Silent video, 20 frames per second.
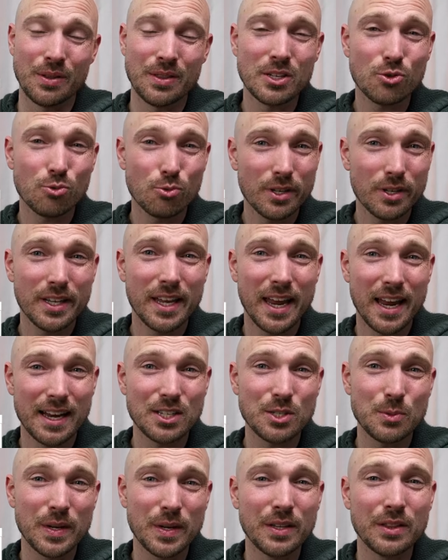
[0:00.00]
And this really
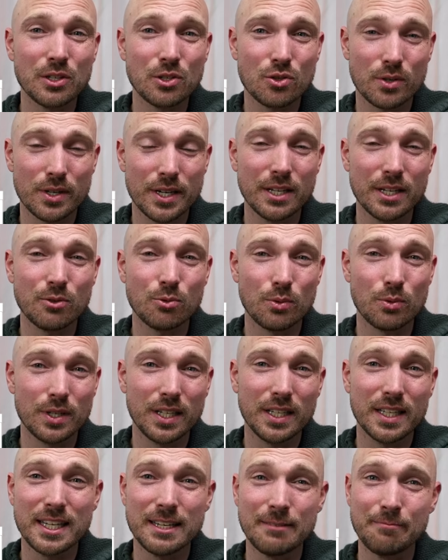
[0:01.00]
has been the trend
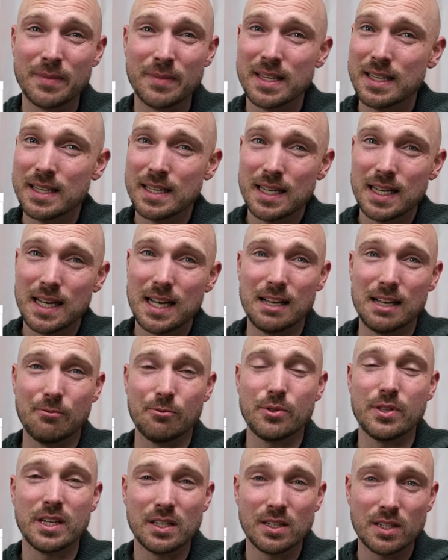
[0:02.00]
really uh,
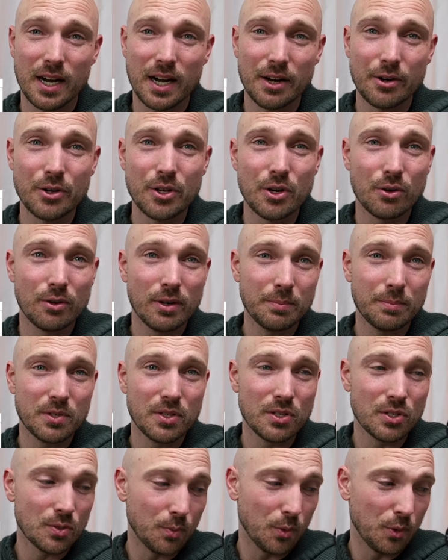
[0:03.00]
for the entire year up to
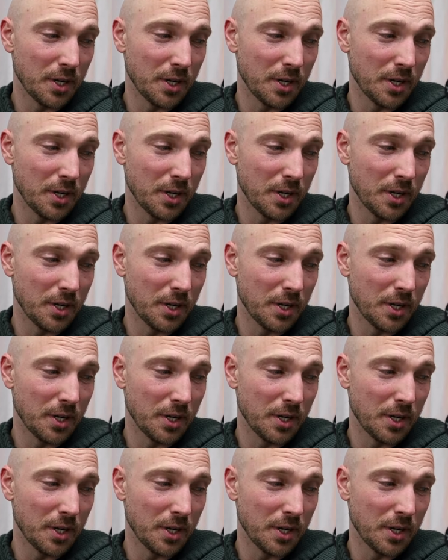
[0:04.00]
this